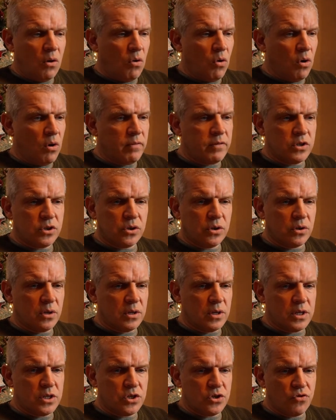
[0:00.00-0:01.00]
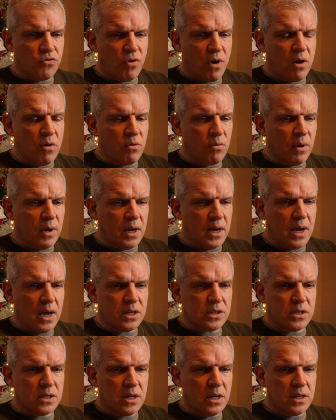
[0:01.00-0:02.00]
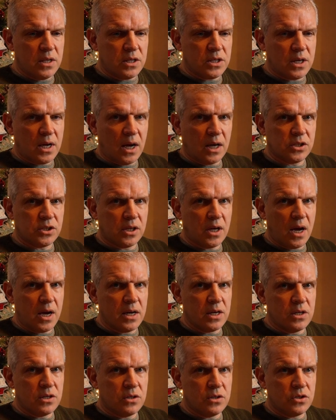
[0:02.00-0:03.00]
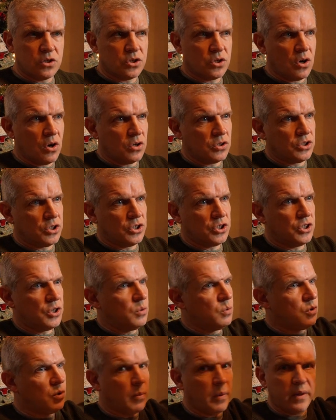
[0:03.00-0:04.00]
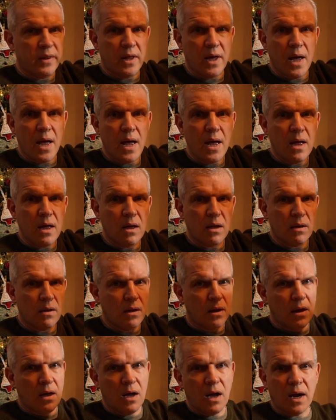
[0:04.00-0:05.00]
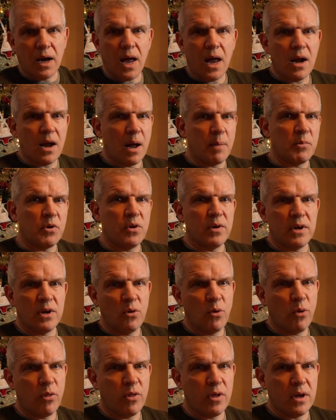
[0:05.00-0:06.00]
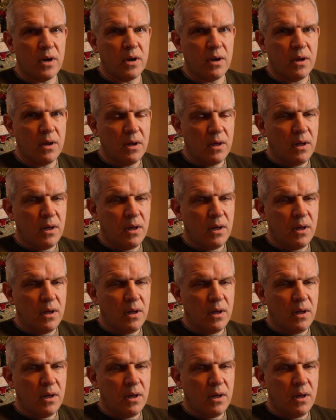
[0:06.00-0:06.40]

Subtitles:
All of a sudden, this drone, when it gets near this cascade, starts to shoot up in the air. Again, I'm doing nothing.